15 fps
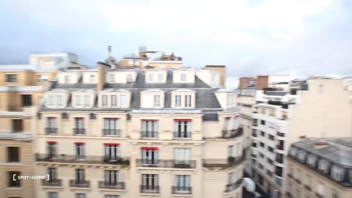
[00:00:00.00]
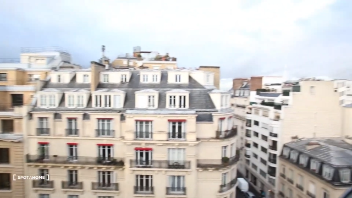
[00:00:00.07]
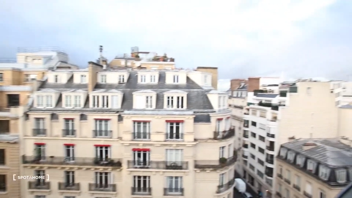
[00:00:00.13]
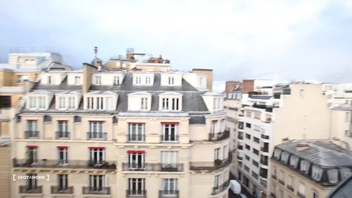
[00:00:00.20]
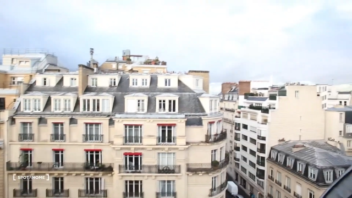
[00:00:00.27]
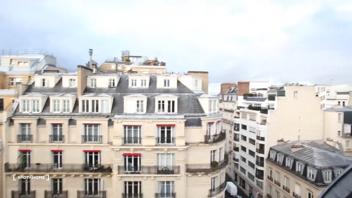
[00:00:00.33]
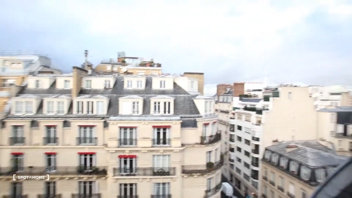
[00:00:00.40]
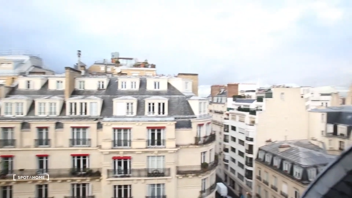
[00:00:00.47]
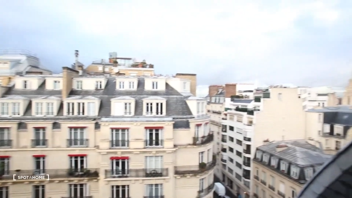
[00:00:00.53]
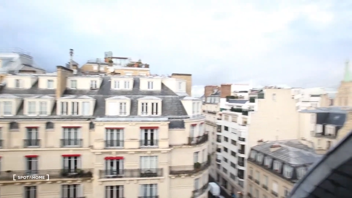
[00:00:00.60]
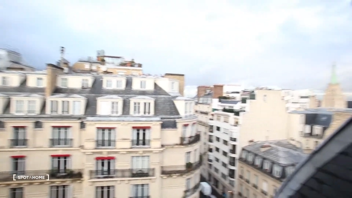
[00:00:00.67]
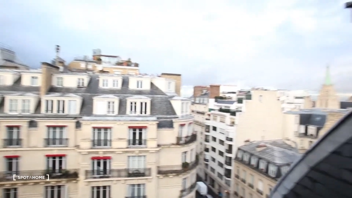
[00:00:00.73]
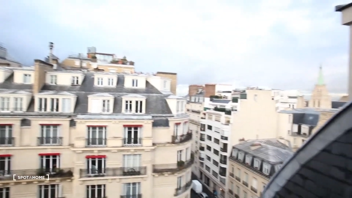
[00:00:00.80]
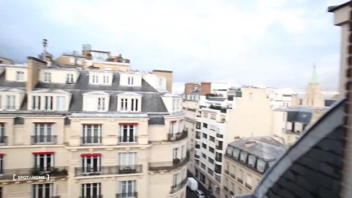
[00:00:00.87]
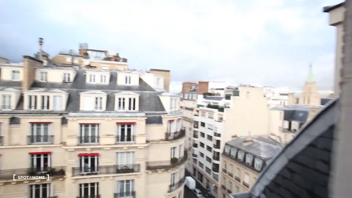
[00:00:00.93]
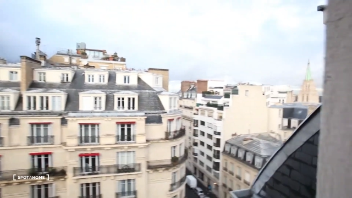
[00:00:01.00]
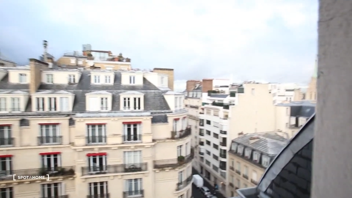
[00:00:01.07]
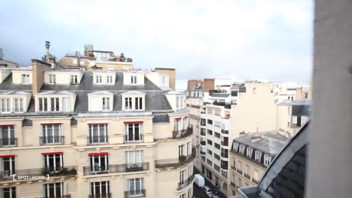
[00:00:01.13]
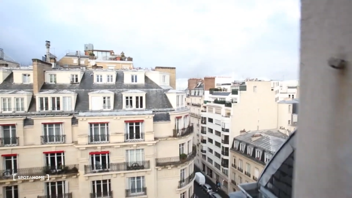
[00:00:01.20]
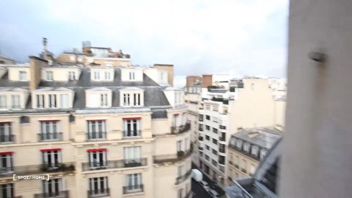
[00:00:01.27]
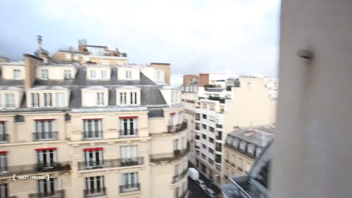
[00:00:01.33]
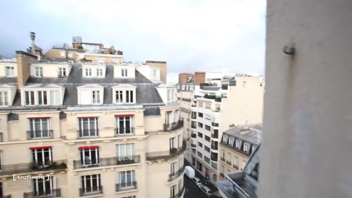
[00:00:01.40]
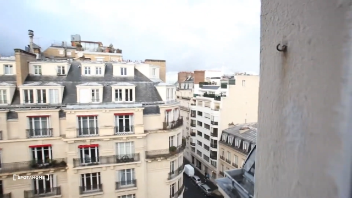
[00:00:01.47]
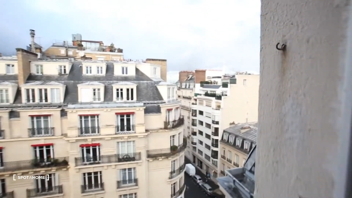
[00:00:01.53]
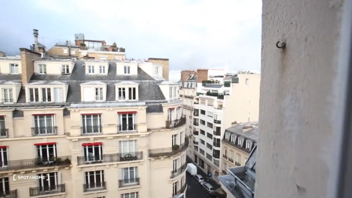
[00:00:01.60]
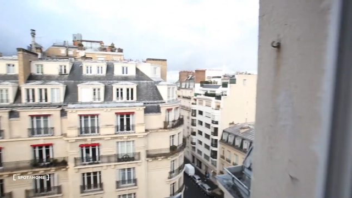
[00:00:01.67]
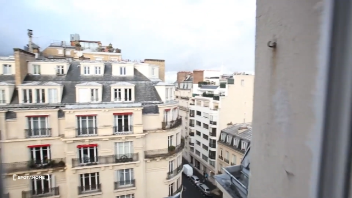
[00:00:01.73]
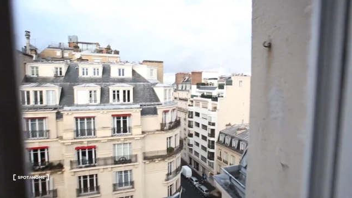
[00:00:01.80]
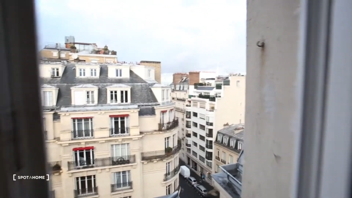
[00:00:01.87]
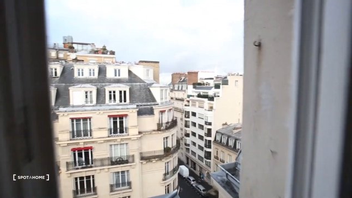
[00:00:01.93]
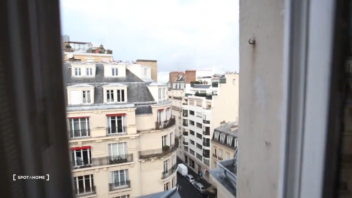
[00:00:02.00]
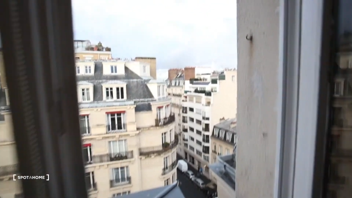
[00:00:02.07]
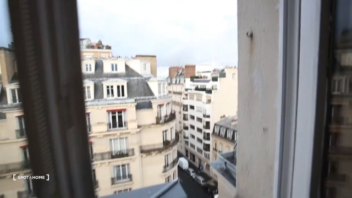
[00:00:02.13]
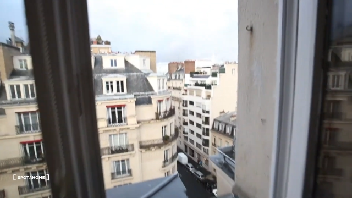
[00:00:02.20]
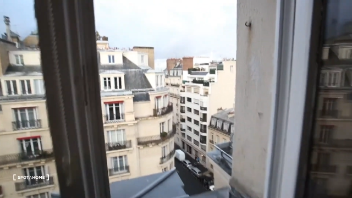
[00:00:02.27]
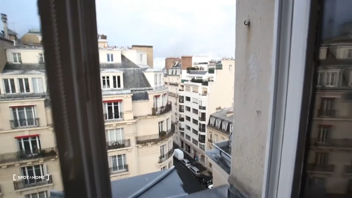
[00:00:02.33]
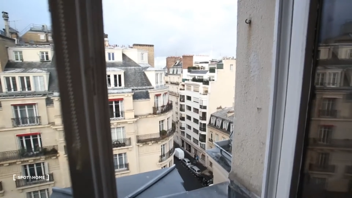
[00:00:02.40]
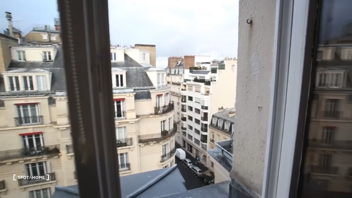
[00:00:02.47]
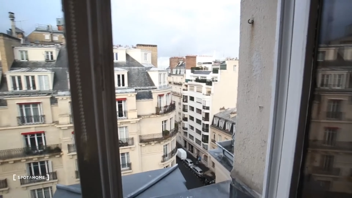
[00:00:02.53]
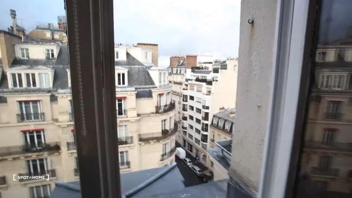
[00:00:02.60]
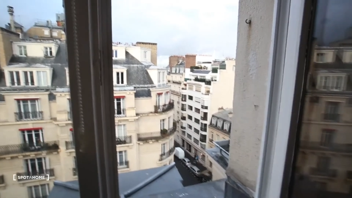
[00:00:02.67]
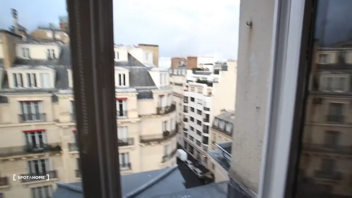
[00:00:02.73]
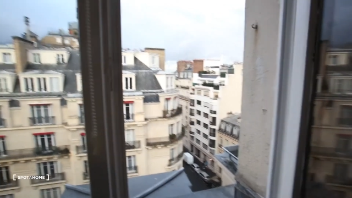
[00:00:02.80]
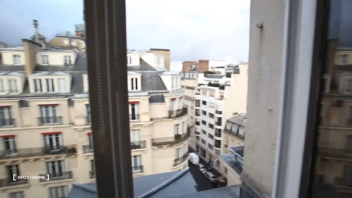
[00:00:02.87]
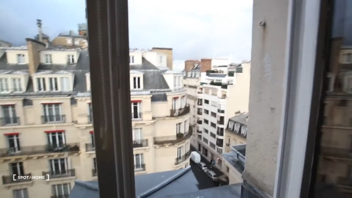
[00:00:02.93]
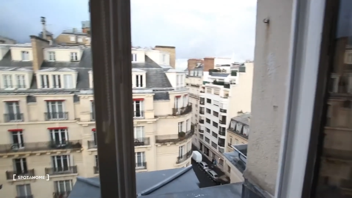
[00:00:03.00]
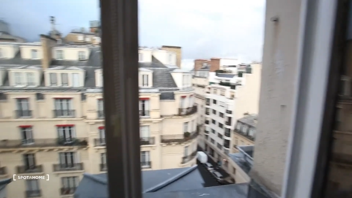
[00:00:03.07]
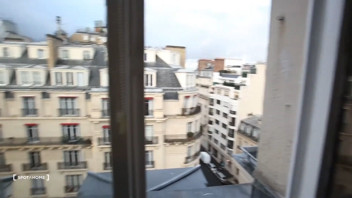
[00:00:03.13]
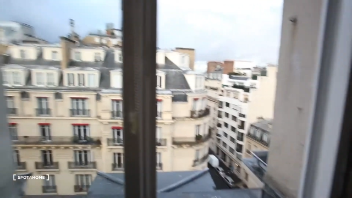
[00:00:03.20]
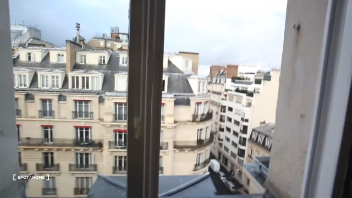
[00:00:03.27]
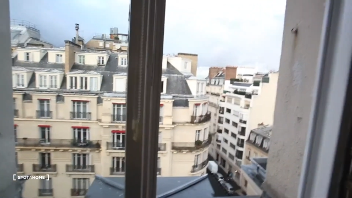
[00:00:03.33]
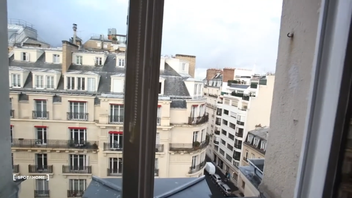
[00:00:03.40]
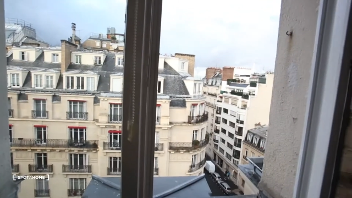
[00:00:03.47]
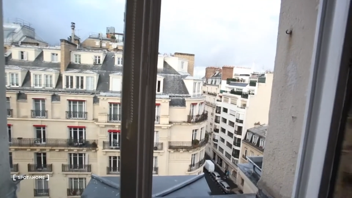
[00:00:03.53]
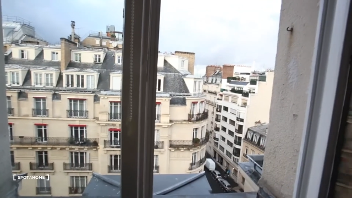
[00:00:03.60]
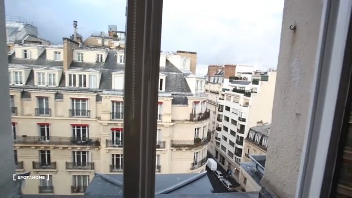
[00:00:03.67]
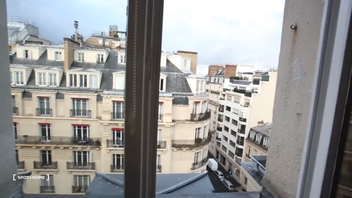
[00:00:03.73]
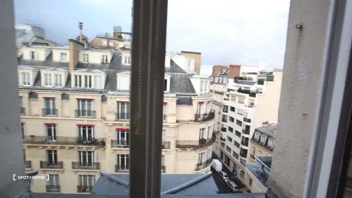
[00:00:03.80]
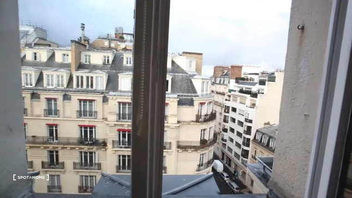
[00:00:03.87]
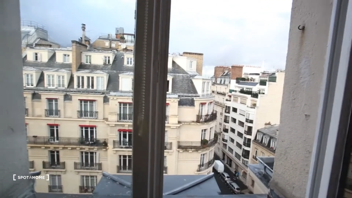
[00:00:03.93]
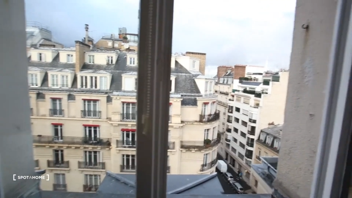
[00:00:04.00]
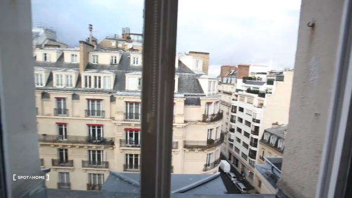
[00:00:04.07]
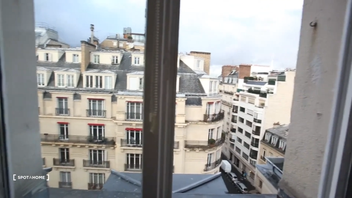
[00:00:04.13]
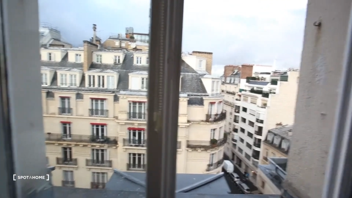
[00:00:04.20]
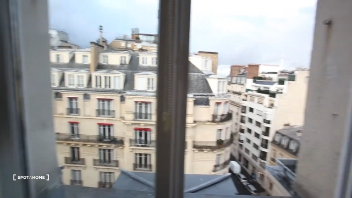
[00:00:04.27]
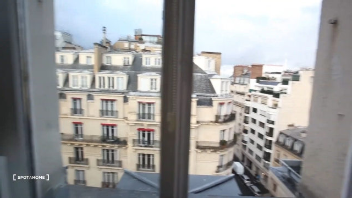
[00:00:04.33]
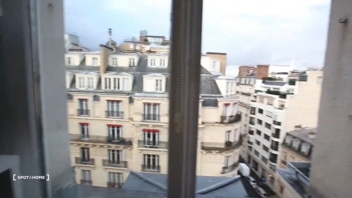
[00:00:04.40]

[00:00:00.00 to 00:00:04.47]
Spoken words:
Nobody's mouth can be seen.